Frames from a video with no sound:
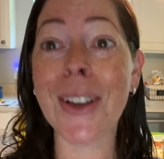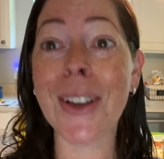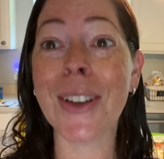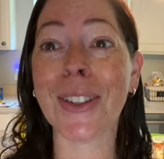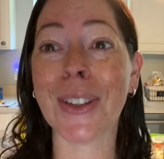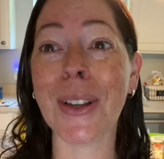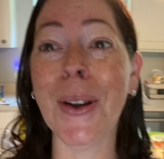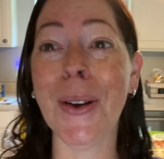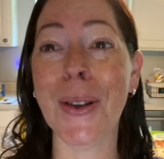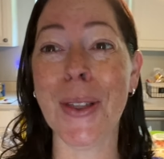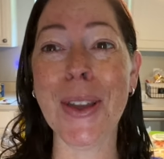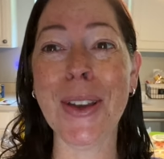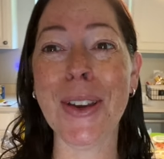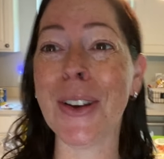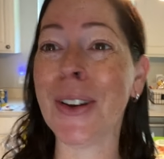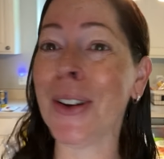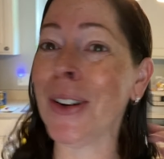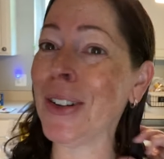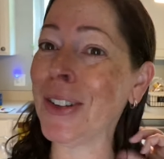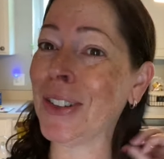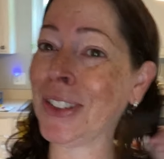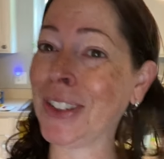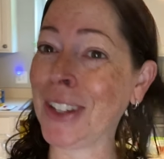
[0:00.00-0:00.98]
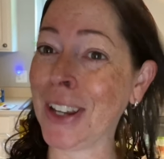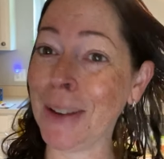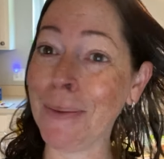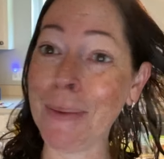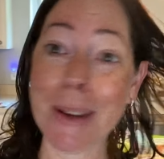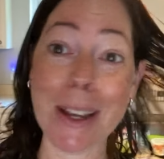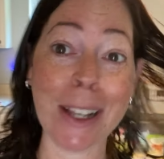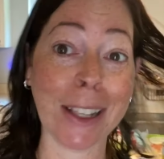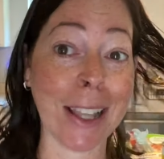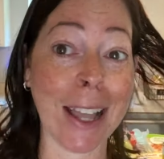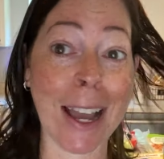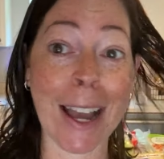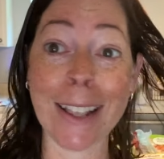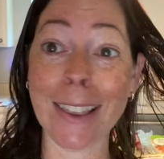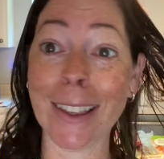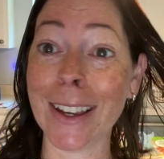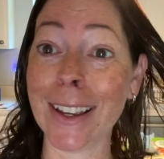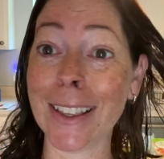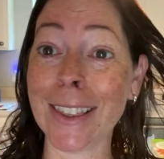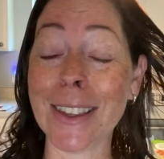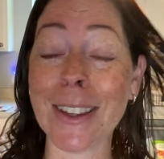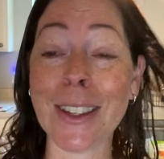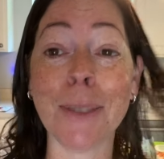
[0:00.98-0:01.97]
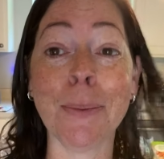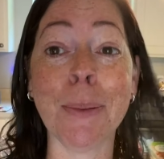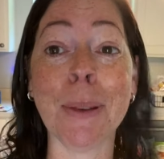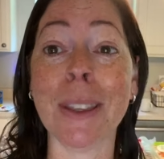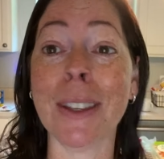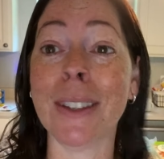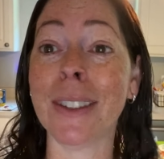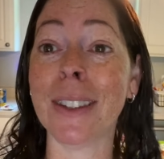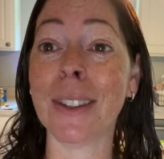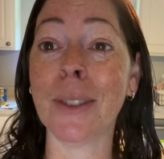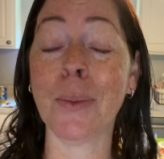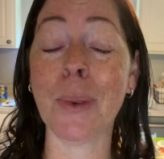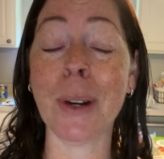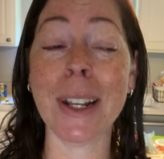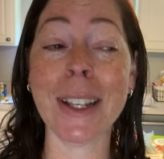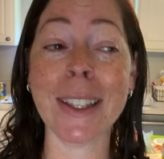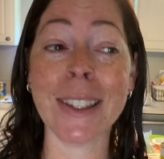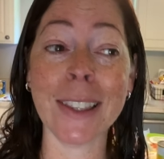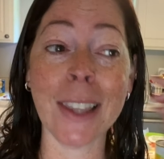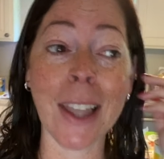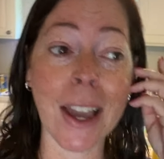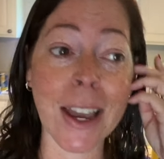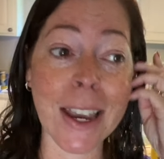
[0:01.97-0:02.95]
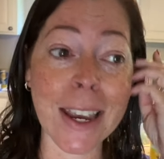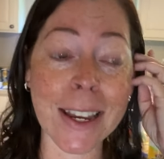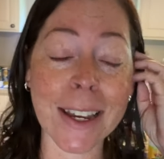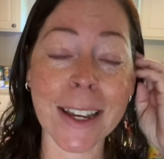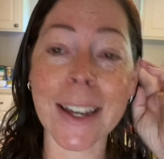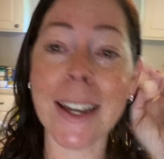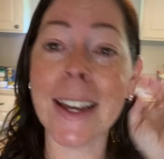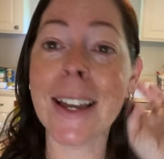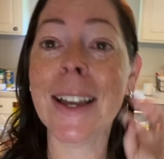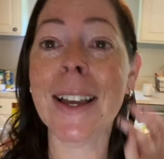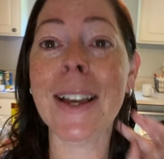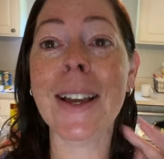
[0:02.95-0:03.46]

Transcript: So you're gonna see me a lot like this, but this is what it's like.